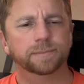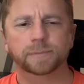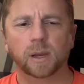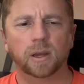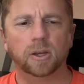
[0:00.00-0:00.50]

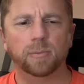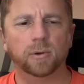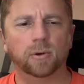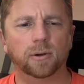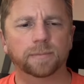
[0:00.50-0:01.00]
I could be
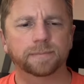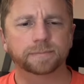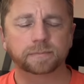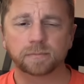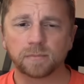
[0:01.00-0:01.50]
wrong.
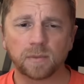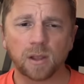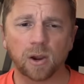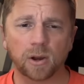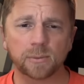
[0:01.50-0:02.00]

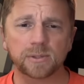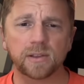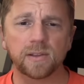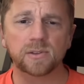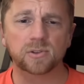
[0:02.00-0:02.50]
Alright, I'm saying
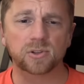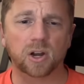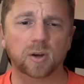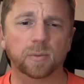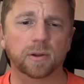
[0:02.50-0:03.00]
these are
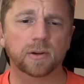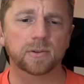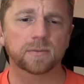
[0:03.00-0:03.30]
soccer players.